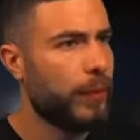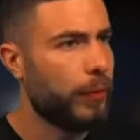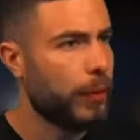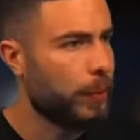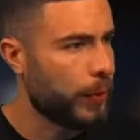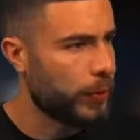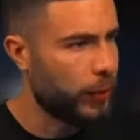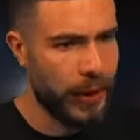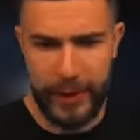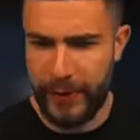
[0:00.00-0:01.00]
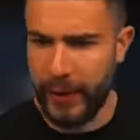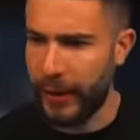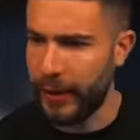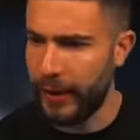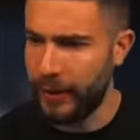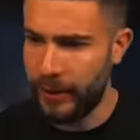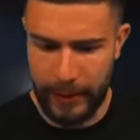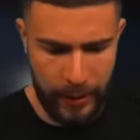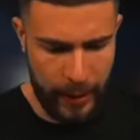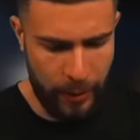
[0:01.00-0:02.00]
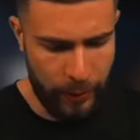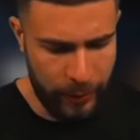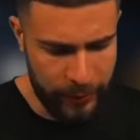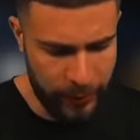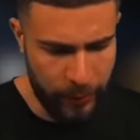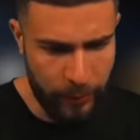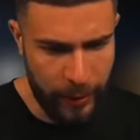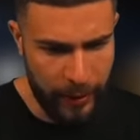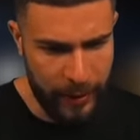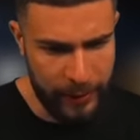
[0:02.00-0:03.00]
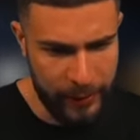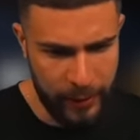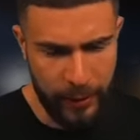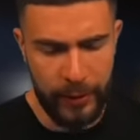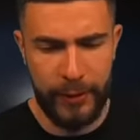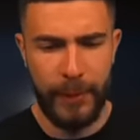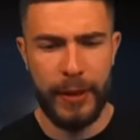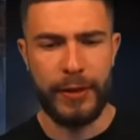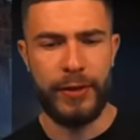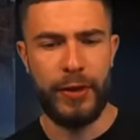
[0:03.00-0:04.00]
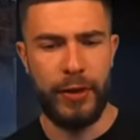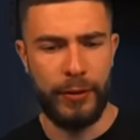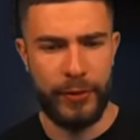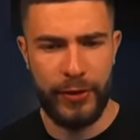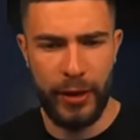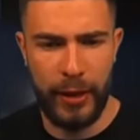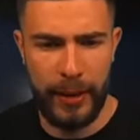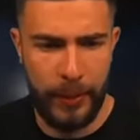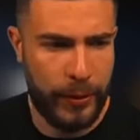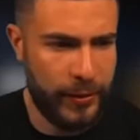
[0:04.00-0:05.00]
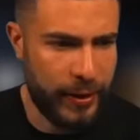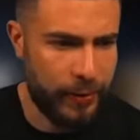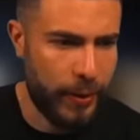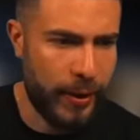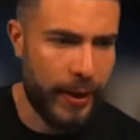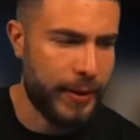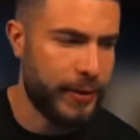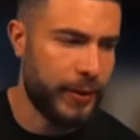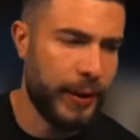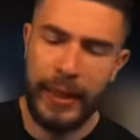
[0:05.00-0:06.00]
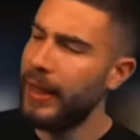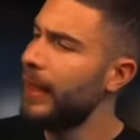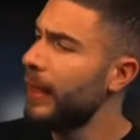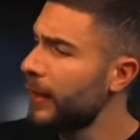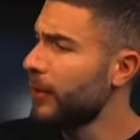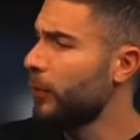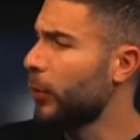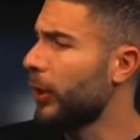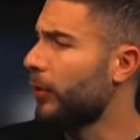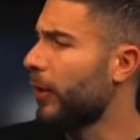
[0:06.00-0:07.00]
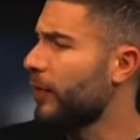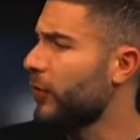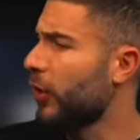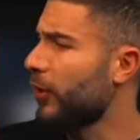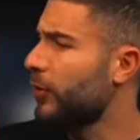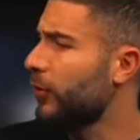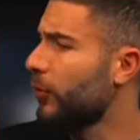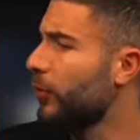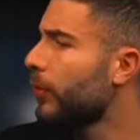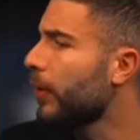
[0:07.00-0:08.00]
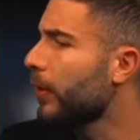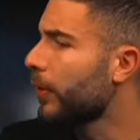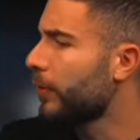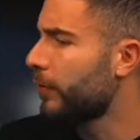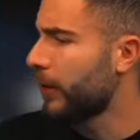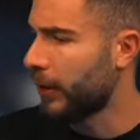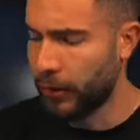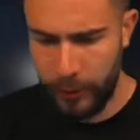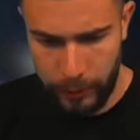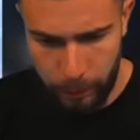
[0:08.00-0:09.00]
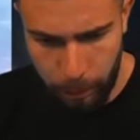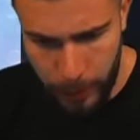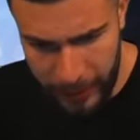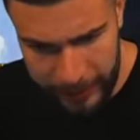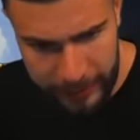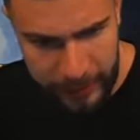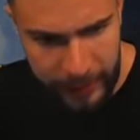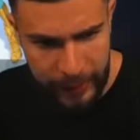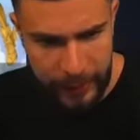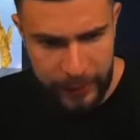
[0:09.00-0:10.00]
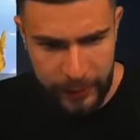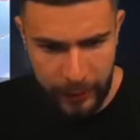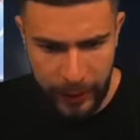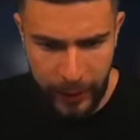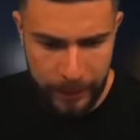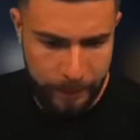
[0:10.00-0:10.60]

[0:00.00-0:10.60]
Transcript: We appreciate seeing that. And now we're on to the $1,000 spin, starting with Starlight Princess 1000. It is a pretty rough start to the video, but it's okay.